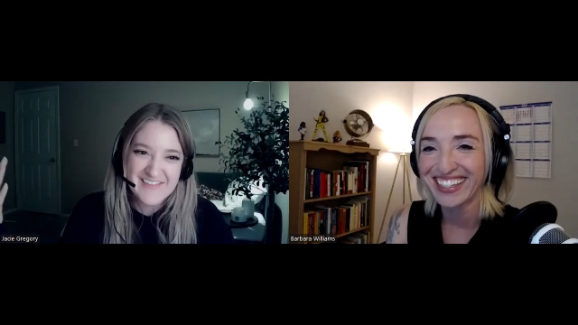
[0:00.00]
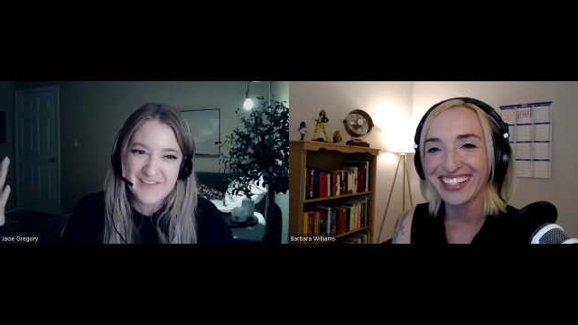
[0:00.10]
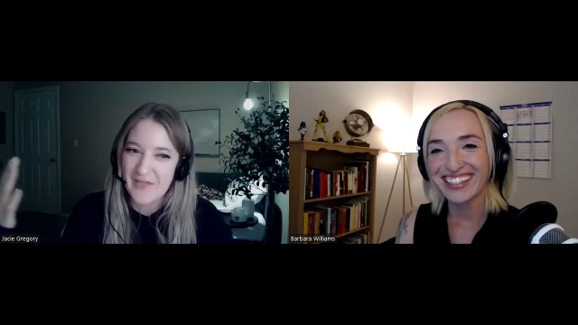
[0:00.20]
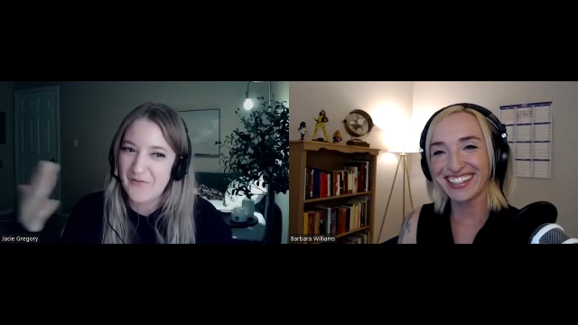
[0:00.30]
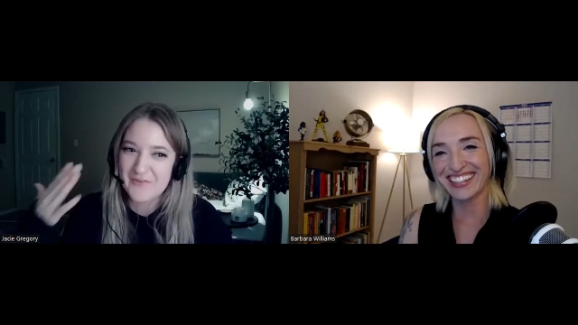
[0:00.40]

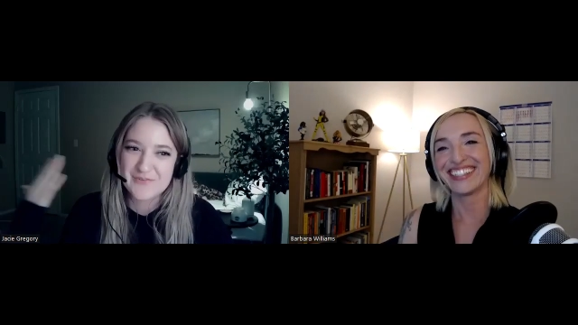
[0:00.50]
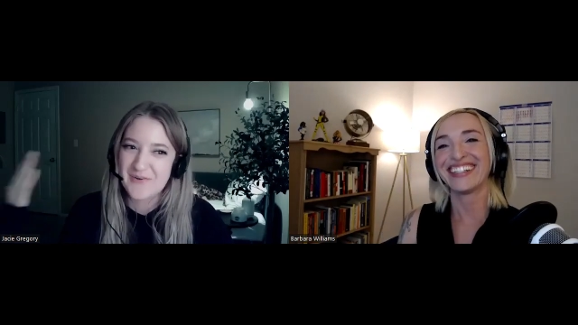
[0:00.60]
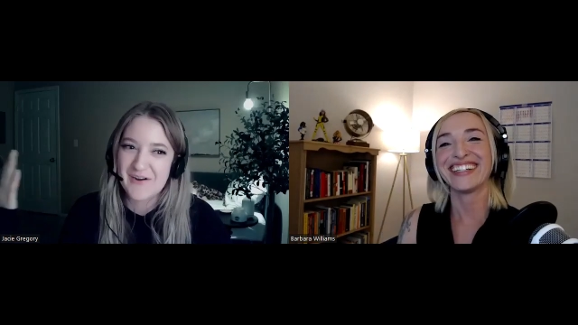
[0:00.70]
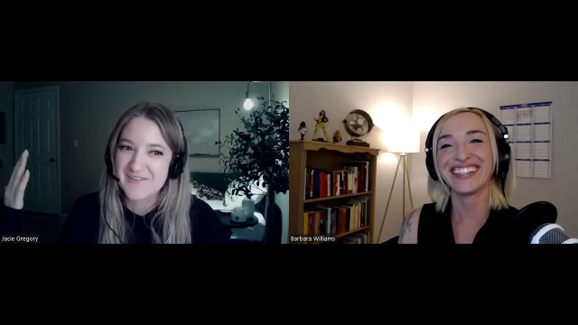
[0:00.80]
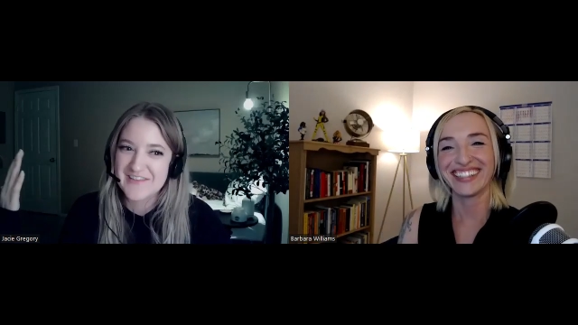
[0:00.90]
Speaker 1: But that was
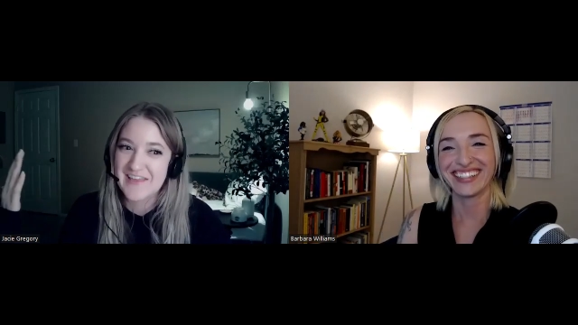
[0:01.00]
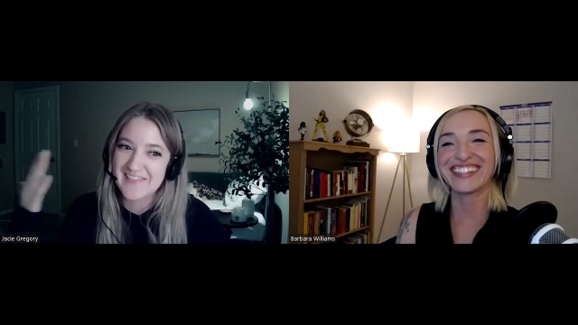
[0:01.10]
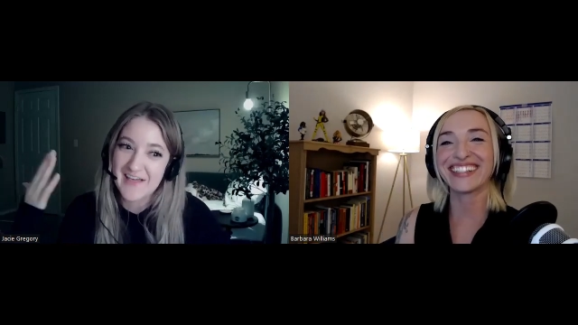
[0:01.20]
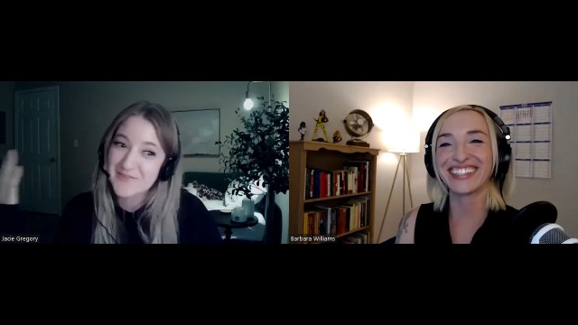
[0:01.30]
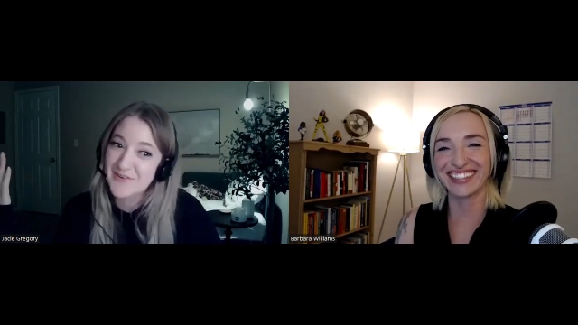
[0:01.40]
where I was
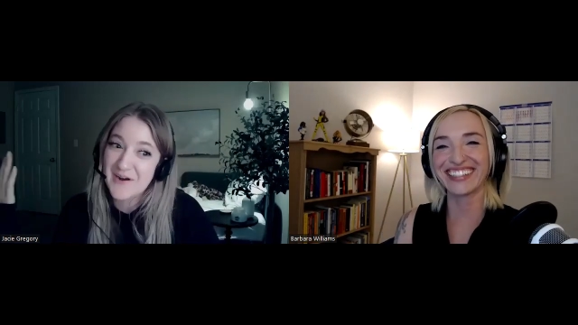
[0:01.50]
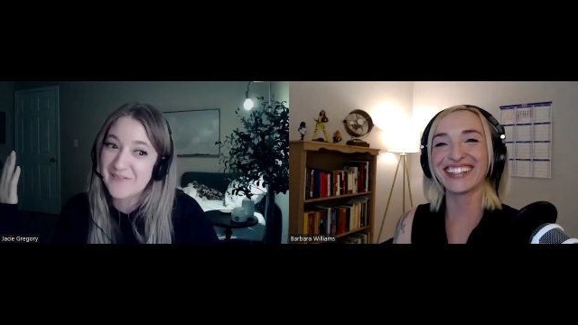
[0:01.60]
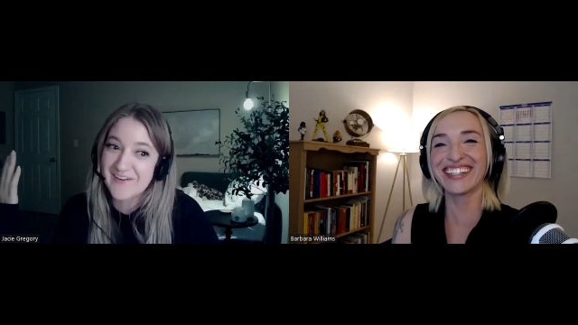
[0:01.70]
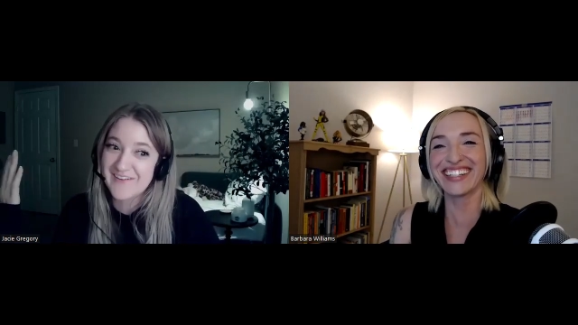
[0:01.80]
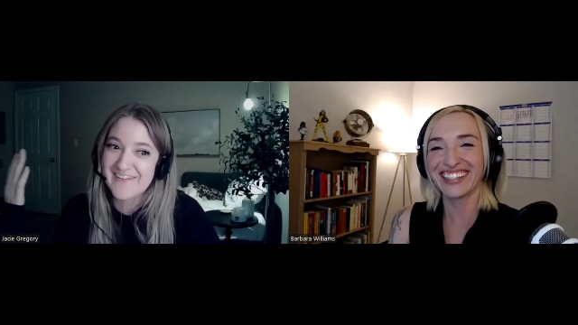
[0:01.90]
like, that's where
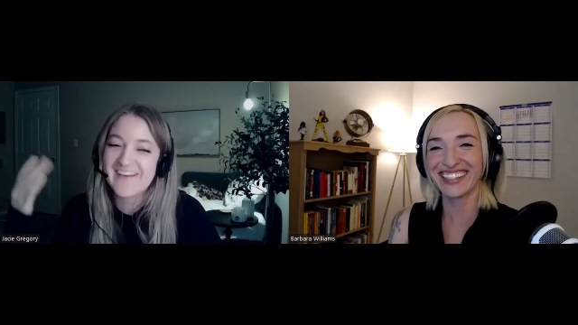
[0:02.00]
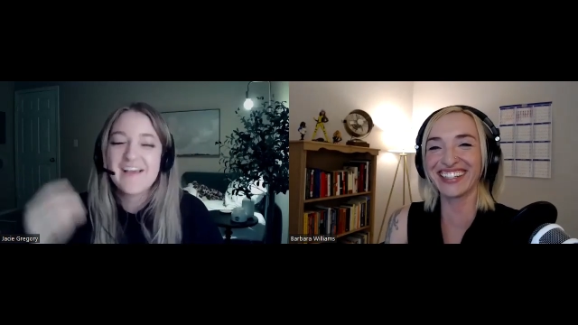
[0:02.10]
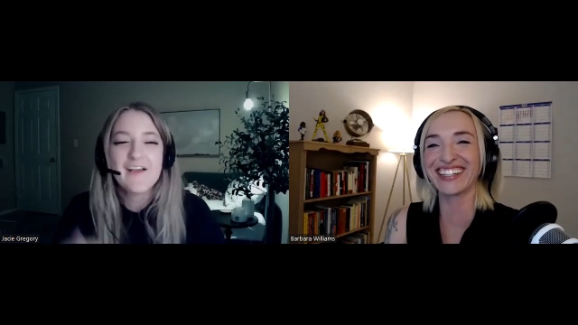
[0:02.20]
I'm going,